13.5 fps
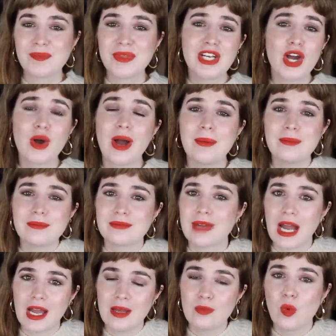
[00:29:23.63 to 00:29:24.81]
You know,
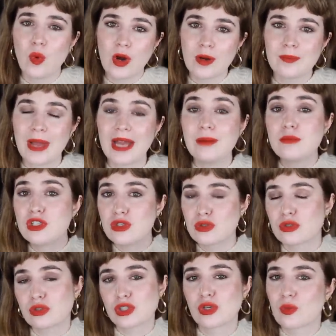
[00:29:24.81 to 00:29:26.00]
I'm warm. I'm
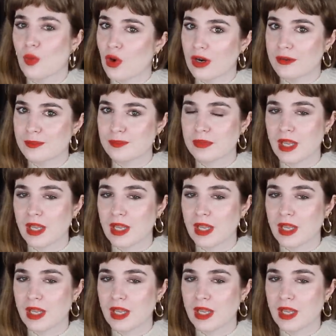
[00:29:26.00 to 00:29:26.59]
neutral to warm.